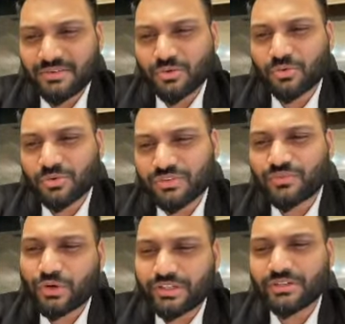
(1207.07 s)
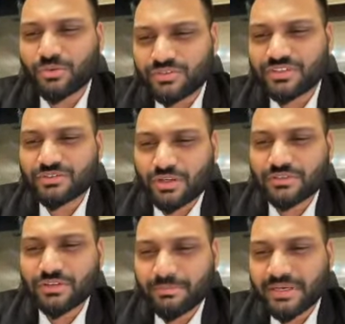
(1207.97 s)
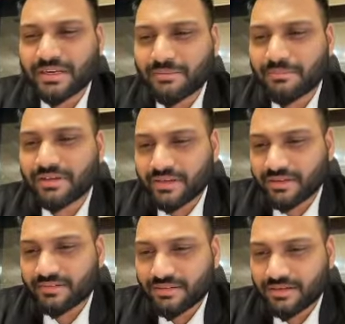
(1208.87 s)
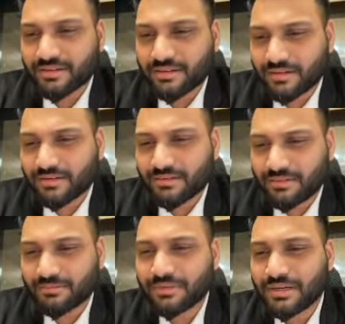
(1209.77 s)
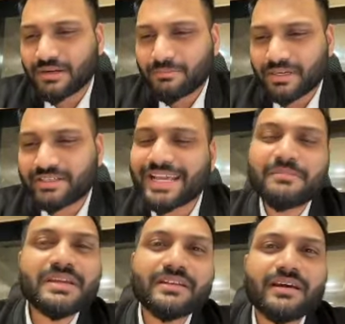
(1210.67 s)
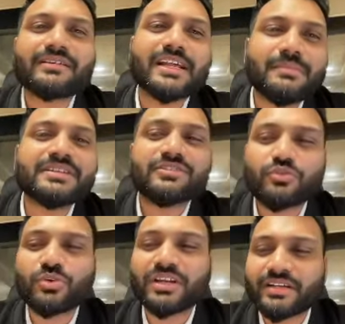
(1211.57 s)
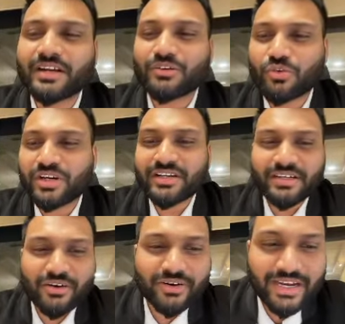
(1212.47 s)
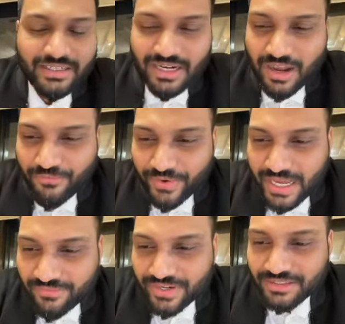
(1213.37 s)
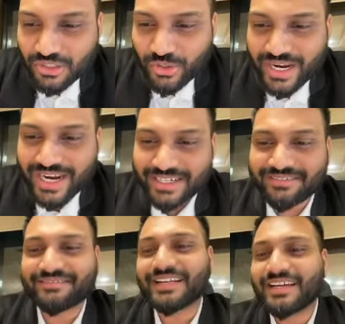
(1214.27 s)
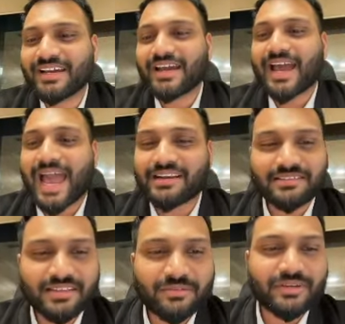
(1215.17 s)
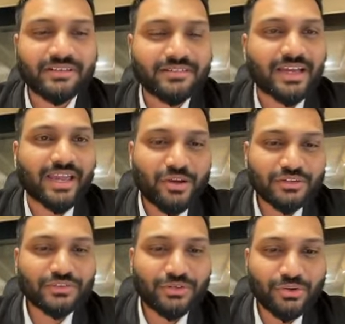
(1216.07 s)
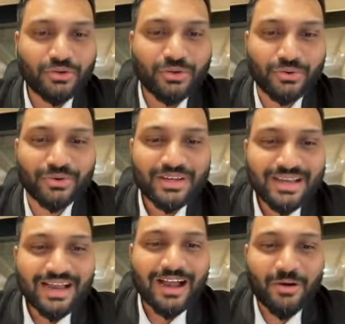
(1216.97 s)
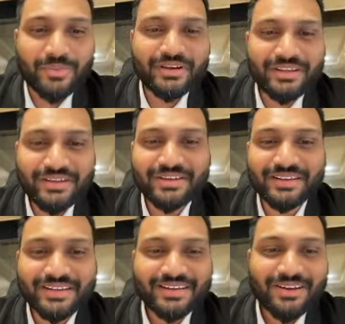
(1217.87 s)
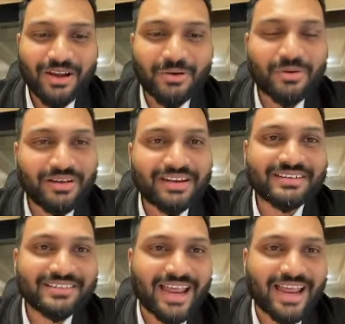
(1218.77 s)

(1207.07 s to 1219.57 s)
crores. 40 crores is also a big number, yaar. But tell me now, tell me, just Google it out. Google it out right now. Fadafat, go ahead. Answer me. I also don't know how many. Let's